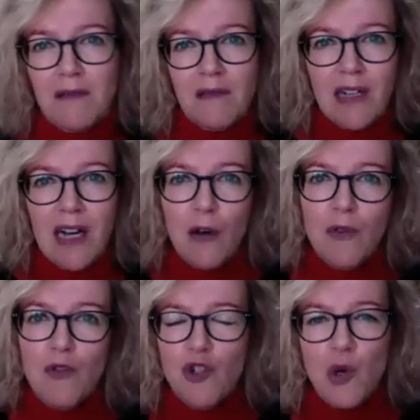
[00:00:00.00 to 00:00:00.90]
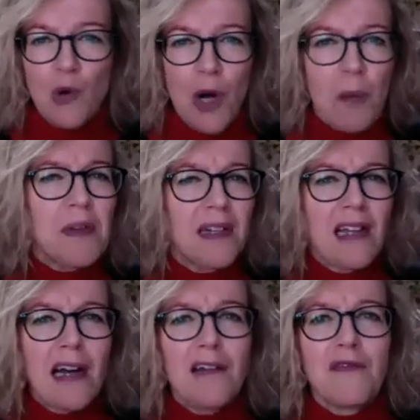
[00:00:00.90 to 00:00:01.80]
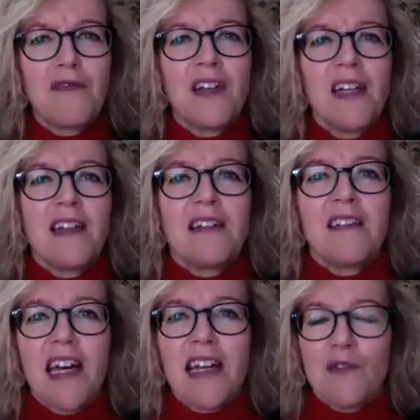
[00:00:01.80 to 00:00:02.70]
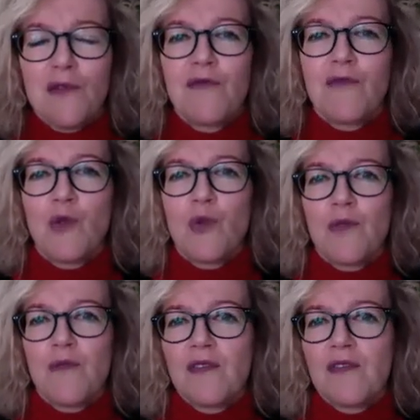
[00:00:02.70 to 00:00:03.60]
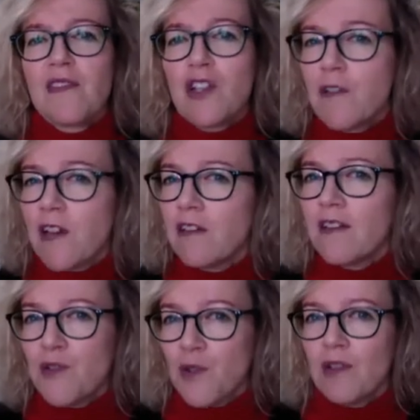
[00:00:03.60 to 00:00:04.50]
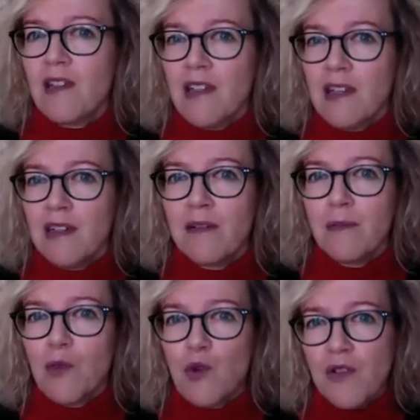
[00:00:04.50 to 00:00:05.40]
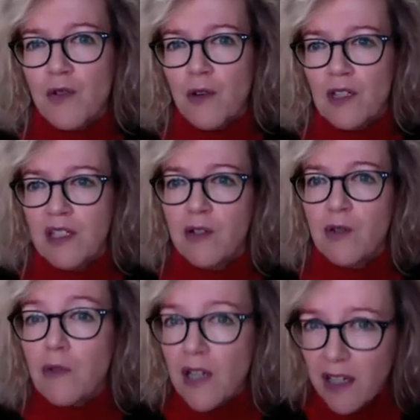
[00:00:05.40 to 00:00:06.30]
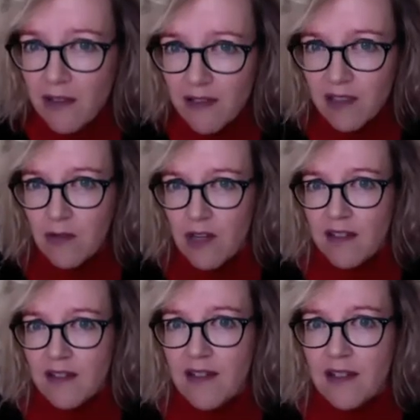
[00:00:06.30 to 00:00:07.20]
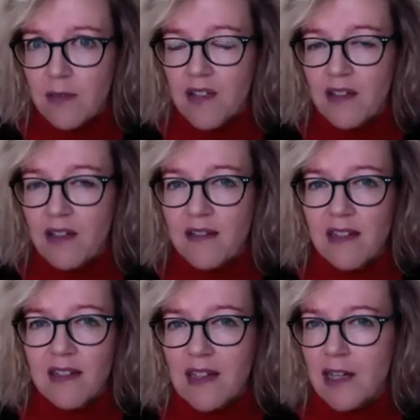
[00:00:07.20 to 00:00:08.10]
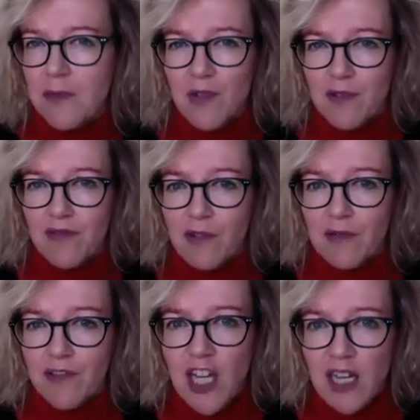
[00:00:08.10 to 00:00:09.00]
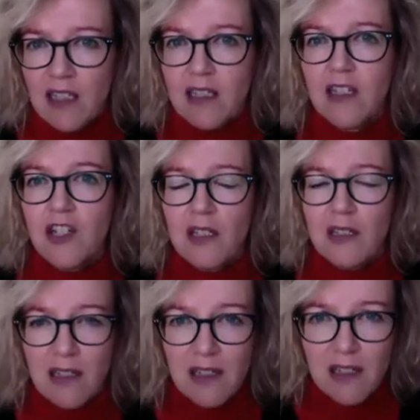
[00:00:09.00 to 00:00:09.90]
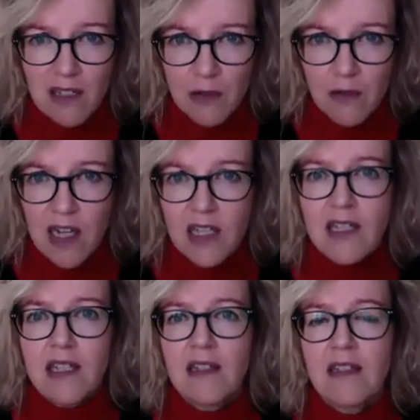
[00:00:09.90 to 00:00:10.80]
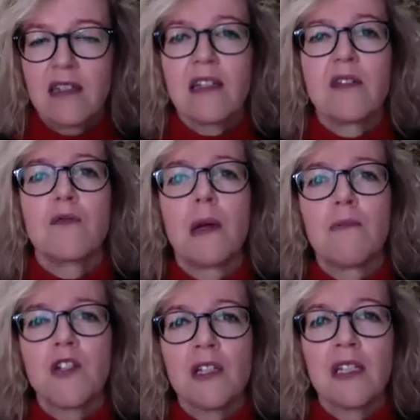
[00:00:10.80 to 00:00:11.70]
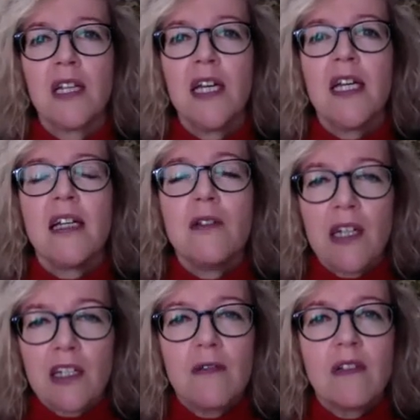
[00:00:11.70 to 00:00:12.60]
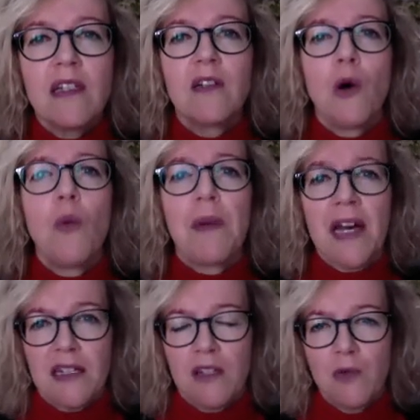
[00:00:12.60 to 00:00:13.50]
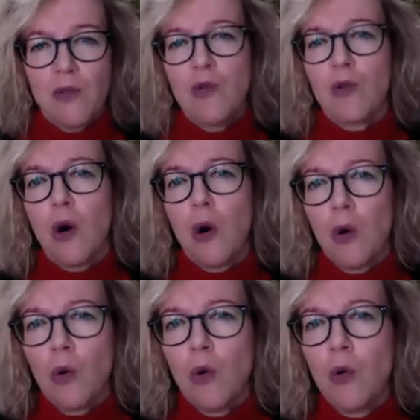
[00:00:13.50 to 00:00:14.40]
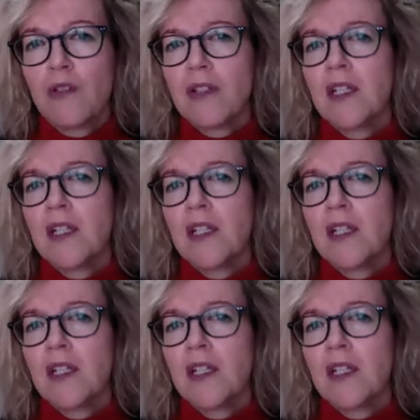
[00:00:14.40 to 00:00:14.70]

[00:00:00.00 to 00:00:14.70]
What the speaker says: how you show up in life, that of course was triggered certainly more strongly during the crisis, because in times of challenge and crisis and disruption, you actually go back to your old